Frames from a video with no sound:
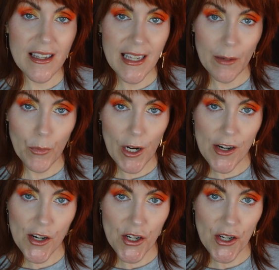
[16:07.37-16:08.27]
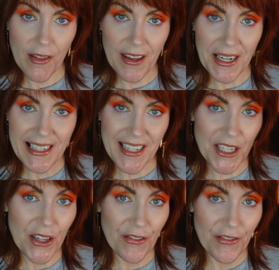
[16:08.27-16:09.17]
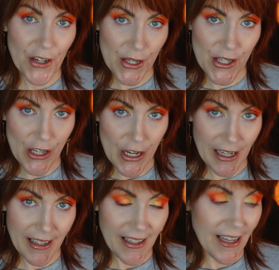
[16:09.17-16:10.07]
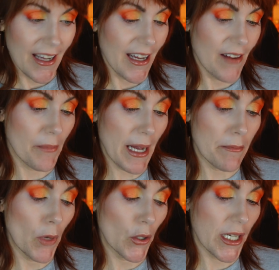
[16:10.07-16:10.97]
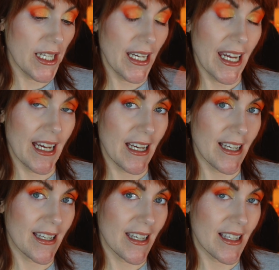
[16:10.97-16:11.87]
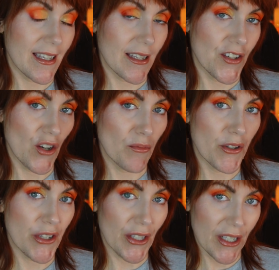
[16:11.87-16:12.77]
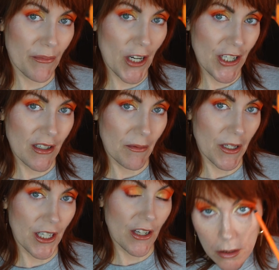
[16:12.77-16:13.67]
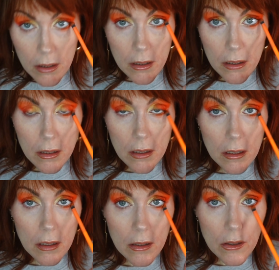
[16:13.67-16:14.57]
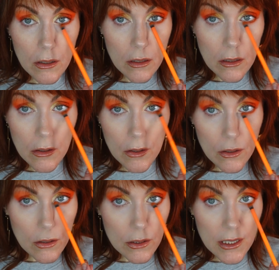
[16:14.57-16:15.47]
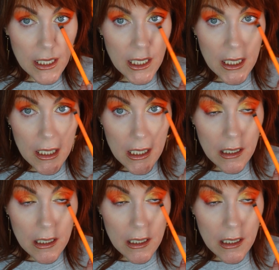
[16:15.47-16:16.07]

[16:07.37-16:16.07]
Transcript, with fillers: the same brush that I did in the first look by Moda, and it's this Dome Utility Brush, and I'm going to go in with that peach shade, and I'm just going to